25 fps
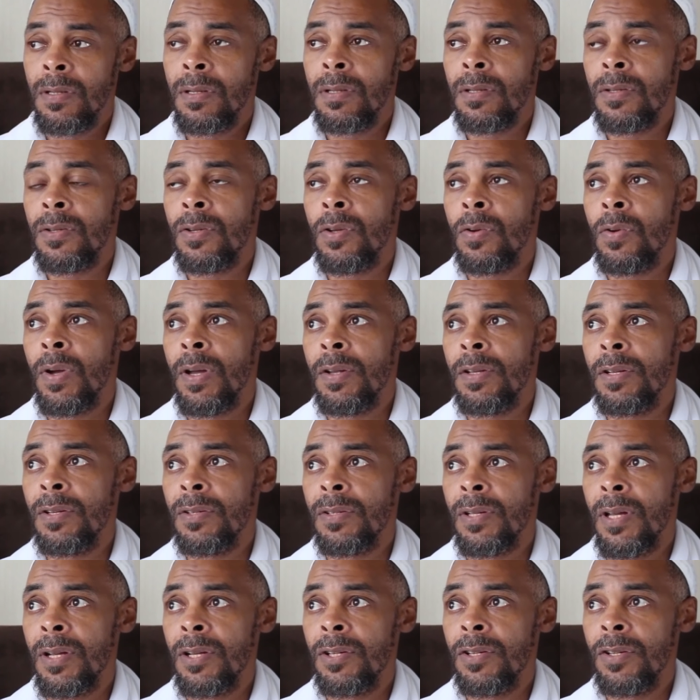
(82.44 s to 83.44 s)
So I
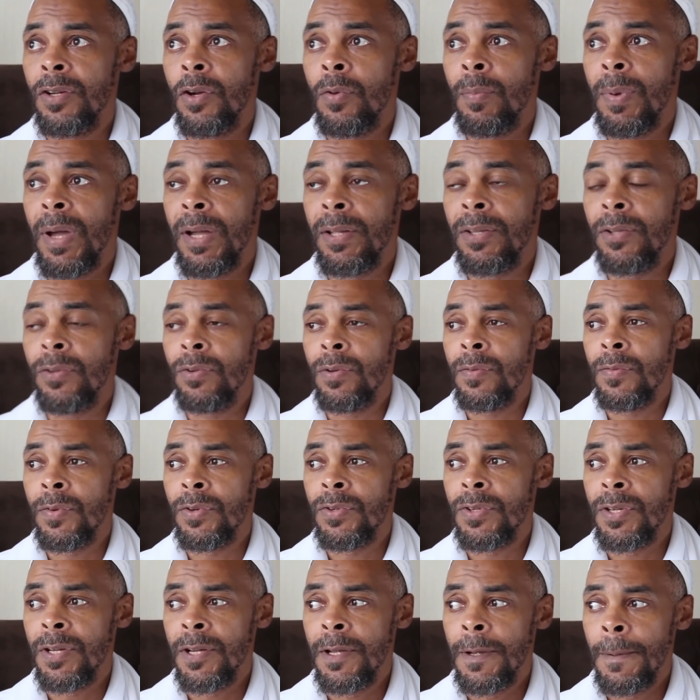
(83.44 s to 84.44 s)
decided to go back to
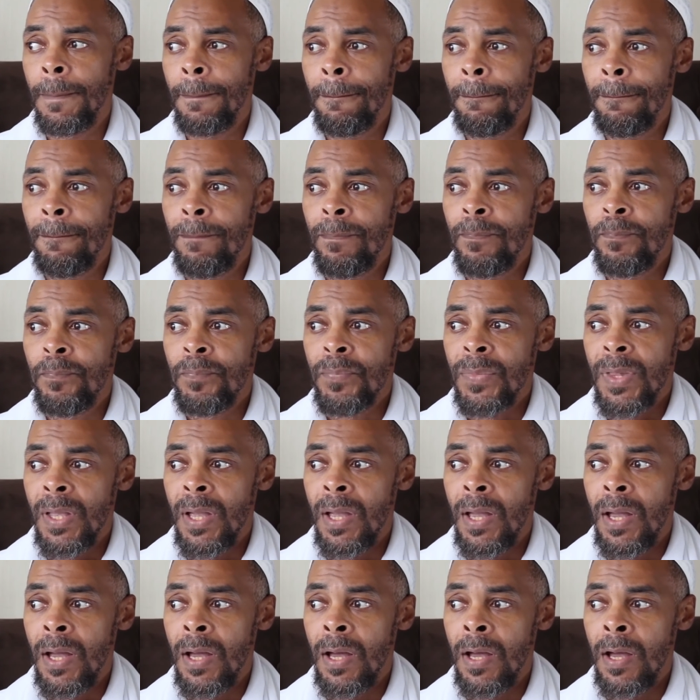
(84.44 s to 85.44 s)
university.
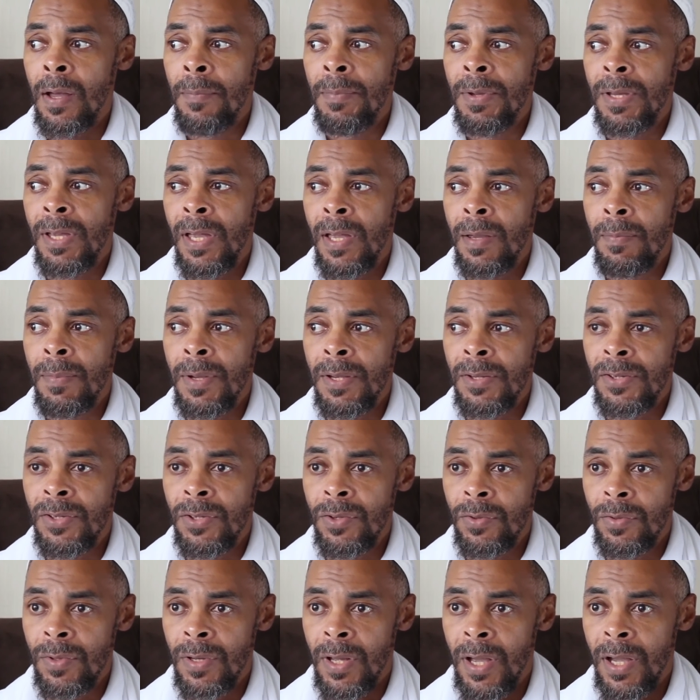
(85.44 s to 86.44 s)
I became a
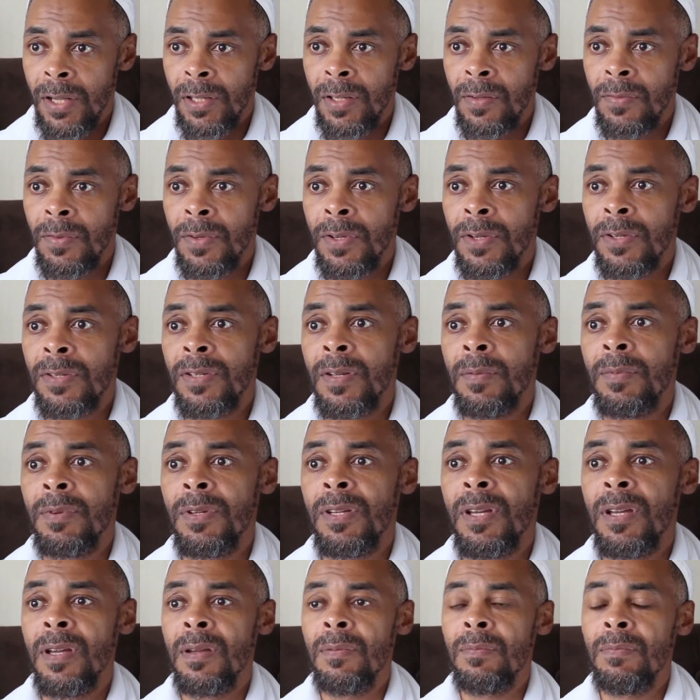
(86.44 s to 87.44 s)
student activist. I
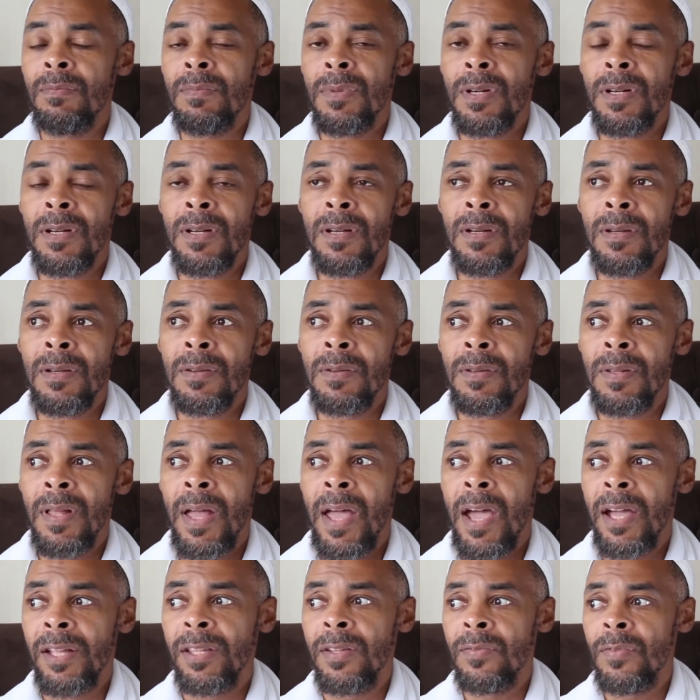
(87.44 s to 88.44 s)
became
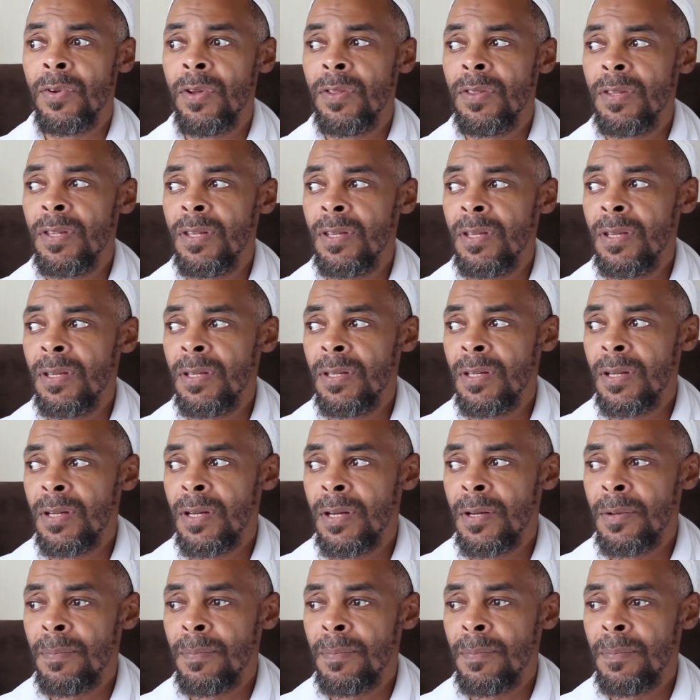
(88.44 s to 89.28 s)
active on the